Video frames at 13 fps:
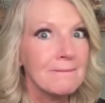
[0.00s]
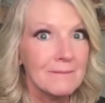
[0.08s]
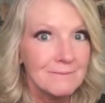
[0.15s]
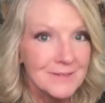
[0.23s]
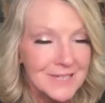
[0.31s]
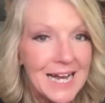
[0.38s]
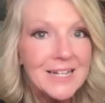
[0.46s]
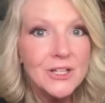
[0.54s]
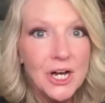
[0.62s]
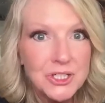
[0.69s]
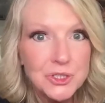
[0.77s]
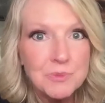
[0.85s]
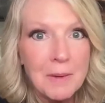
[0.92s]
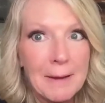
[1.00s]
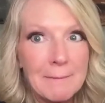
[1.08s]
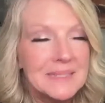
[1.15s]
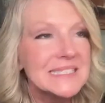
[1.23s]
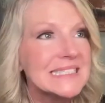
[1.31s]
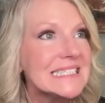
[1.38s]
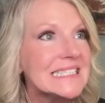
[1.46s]
When I launched my
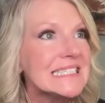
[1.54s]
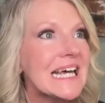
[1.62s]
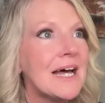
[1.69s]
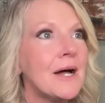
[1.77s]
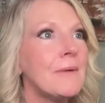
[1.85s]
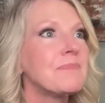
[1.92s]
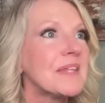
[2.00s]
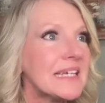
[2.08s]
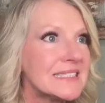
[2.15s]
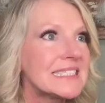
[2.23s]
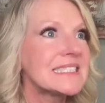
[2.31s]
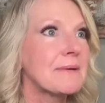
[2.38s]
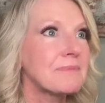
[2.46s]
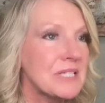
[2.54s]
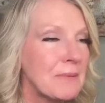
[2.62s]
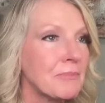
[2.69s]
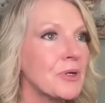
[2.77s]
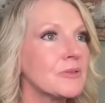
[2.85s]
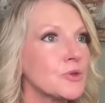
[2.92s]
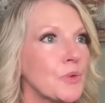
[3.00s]
business in
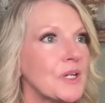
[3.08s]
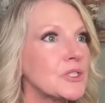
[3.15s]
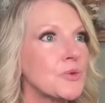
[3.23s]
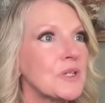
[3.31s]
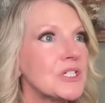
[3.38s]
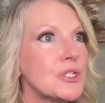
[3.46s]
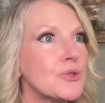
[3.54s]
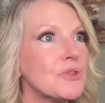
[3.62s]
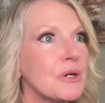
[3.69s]
September of 2022,